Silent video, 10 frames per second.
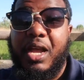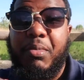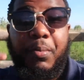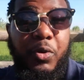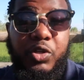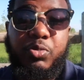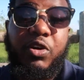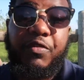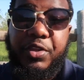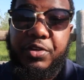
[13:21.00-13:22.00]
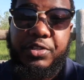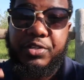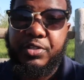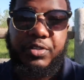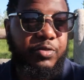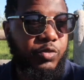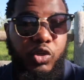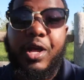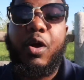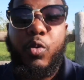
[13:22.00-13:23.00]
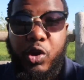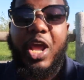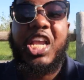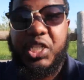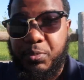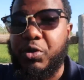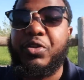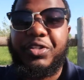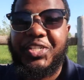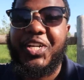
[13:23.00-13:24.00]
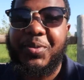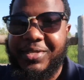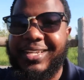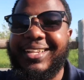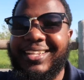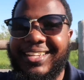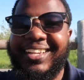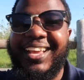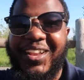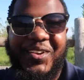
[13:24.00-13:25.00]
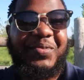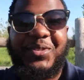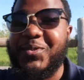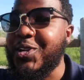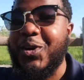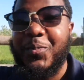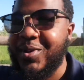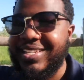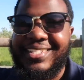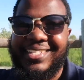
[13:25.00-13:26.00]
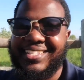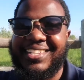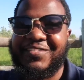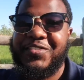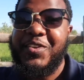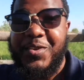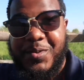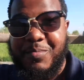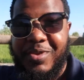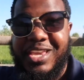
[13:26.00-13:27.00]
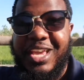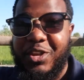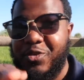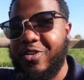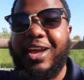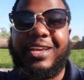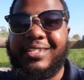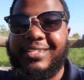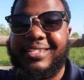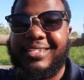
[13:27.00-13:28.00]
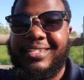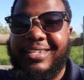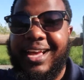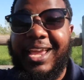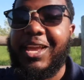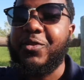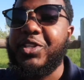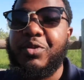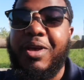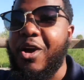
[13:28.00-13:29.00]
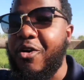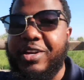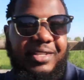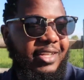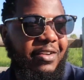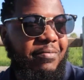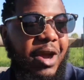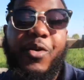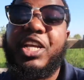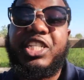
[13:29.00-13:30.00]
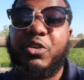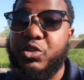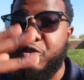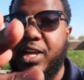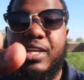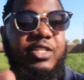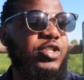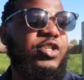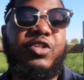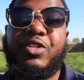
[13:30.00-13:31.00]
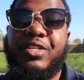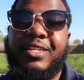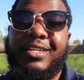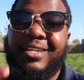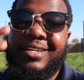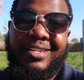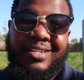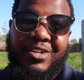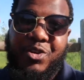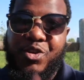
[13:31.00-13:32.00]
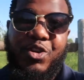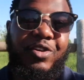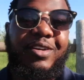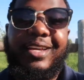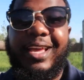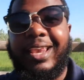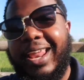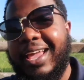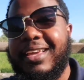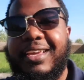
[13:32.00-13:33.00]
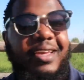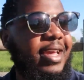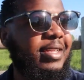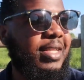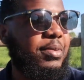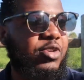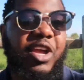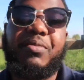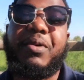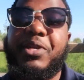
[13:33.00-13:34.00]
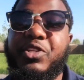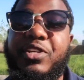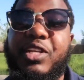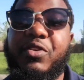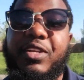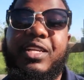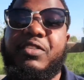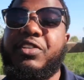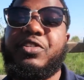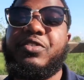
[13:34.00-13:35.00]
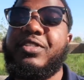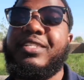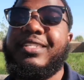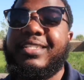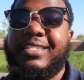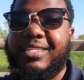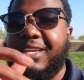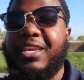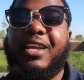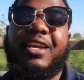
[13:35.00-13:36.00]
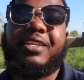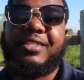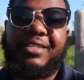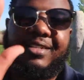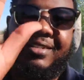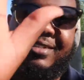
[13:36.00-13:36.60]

I'ma post more videos you know we're gonna we're gonna explore you know what I'm saying like you know we're gonna go places and stuff me and you guys I can do this on my own and stuff but I wanna share with you guys so go and like and subscribe I'll see you guys on the next video take care guys